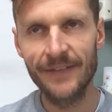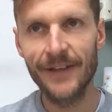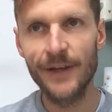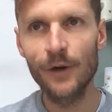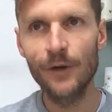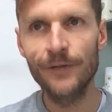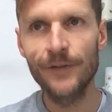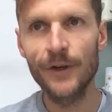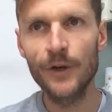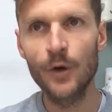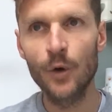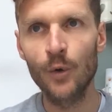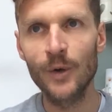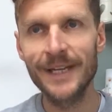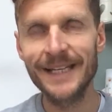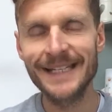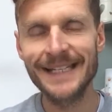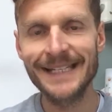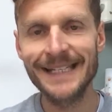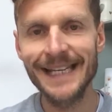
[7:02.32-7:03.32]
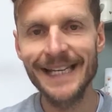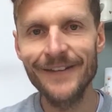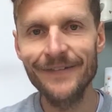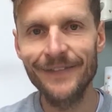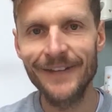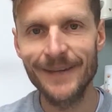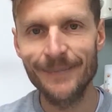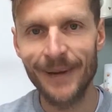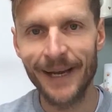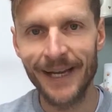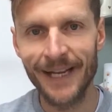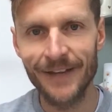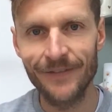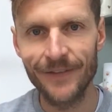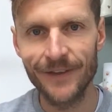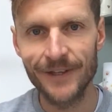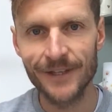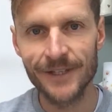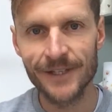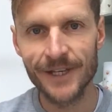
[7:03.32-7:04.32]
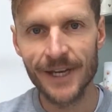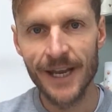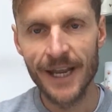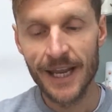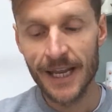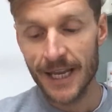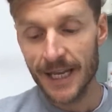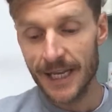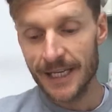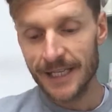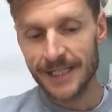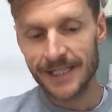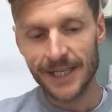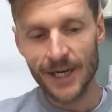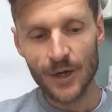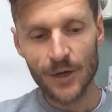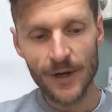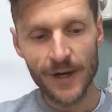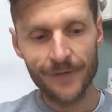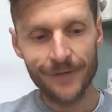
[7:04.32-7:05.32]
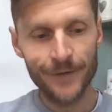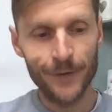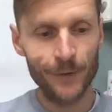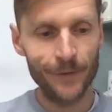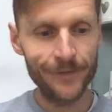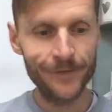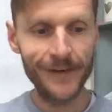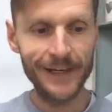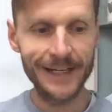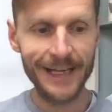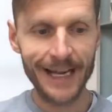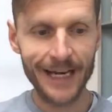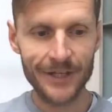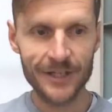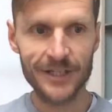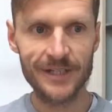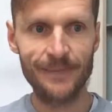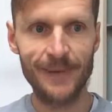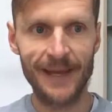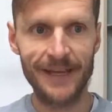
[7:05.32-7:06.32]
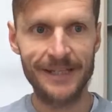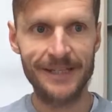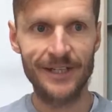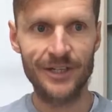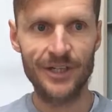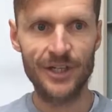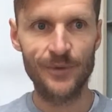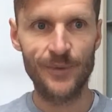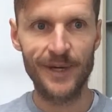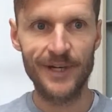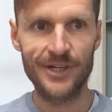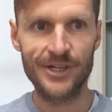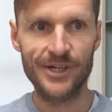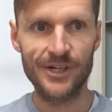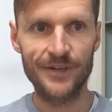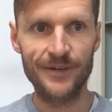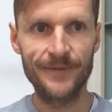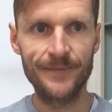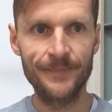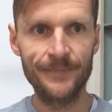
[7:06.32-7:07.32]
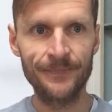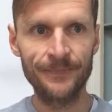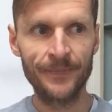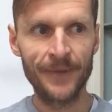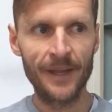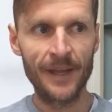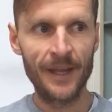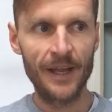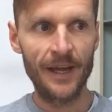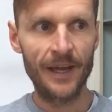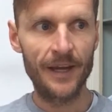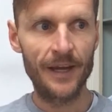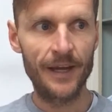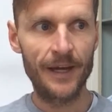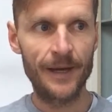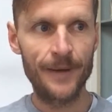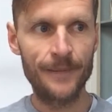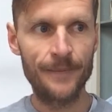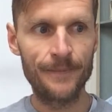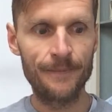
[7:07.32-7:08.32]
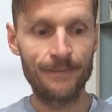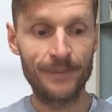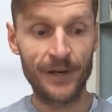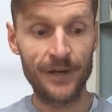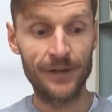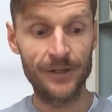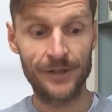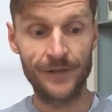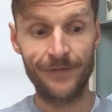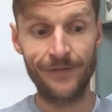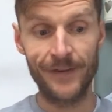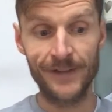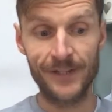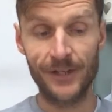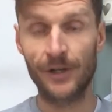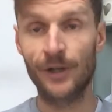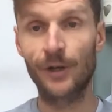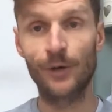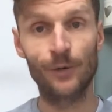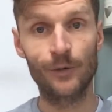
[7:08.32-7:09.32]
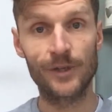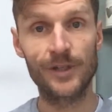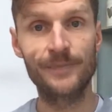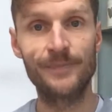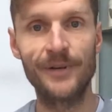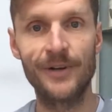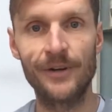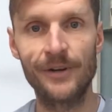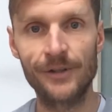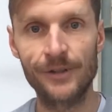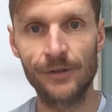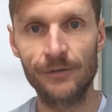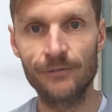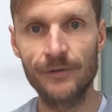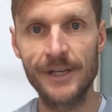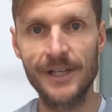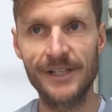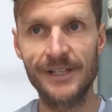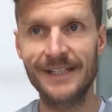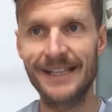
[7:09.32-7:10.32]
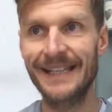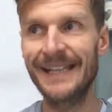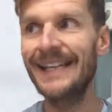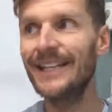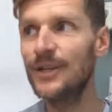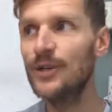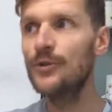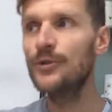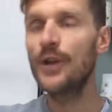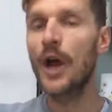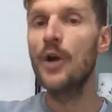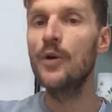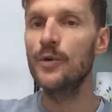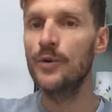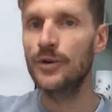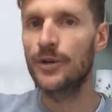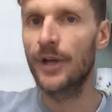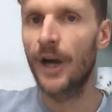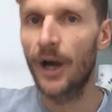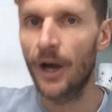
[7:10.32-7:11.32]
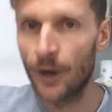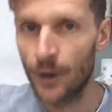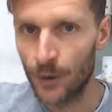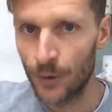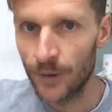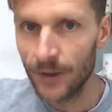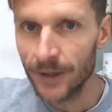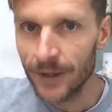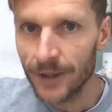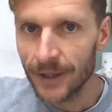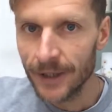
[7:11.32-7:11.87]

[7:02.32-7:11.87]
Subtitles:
and they often call it safety behaviours. So if you're feeling anxious about a situation because of physical or spiritual reasons, and then you don't go